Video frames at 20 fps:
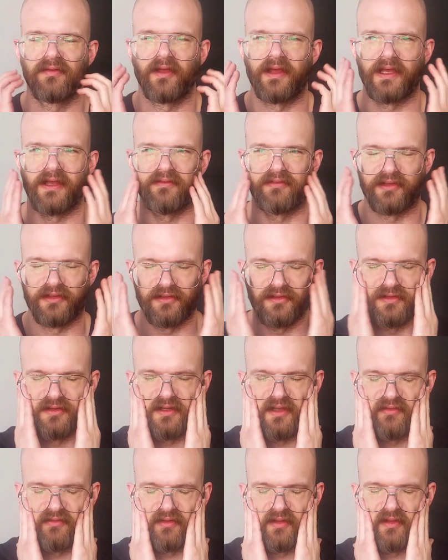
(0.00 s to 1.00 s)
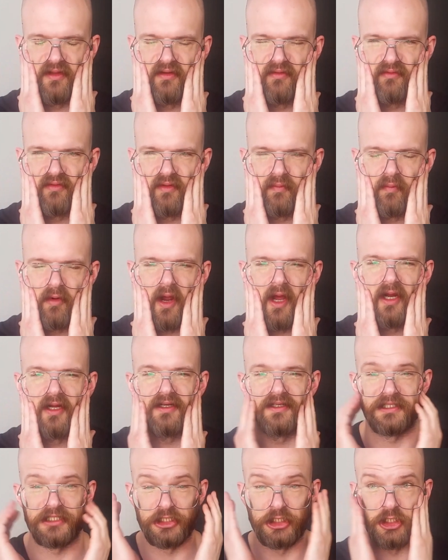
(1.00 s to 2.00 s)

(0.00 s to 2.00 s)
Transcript: Like if the product is